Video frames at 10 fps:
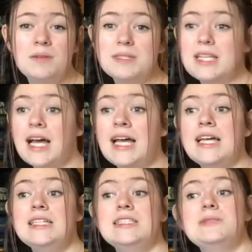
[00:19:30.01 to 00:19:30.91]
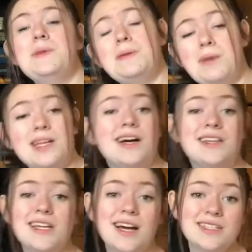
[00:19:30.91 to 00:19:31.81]
because I spent money on
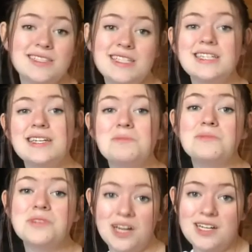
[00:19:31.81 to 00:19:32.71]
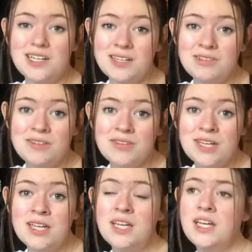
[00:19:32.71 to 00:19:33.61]
the Odyssey and I'm not getting rid of it.